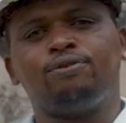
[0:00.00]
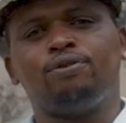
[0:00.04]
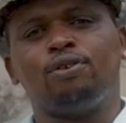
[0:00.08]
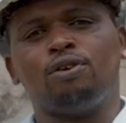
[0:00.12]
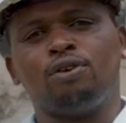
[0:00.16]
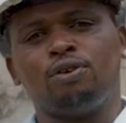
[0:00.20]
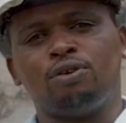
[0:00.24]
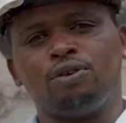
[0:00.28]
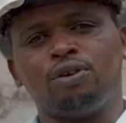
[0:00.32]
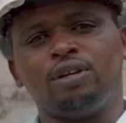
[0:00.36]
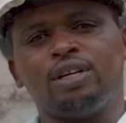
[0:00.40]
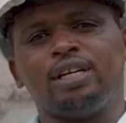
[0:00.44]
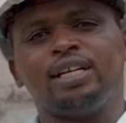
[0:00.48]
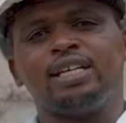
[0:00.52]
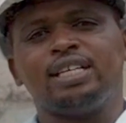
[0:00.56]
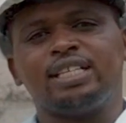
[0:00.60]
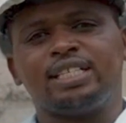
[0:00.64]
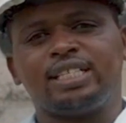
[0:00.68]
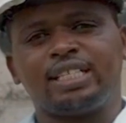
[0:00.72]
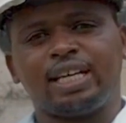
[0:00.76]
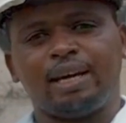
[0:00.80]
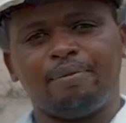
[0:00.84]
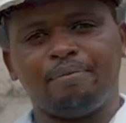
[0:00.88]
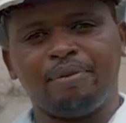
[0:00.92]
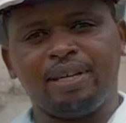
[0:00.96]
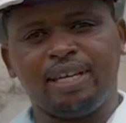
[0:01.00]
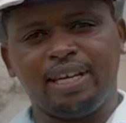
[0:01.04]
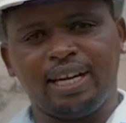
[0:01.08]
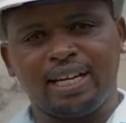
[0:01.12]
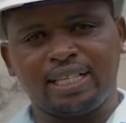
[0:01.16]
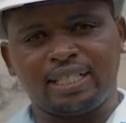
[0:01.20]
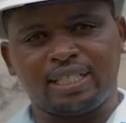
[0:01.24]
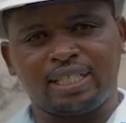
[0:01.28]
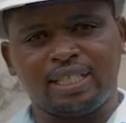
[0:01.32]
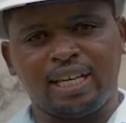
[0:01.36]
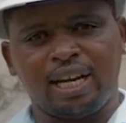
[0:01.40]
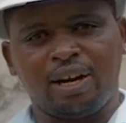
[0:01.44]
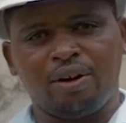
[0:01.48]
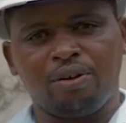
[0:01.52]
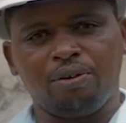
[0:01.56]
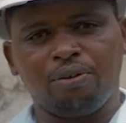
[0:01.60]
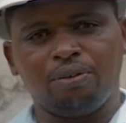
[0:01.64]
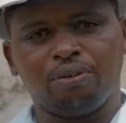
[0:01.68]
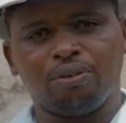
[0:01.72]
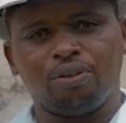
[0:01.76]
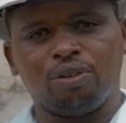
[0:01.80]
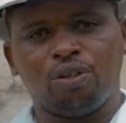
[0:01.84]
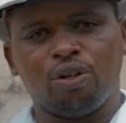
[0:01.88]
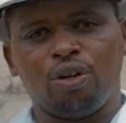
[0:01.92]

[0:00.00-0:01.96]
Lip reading: for some years now,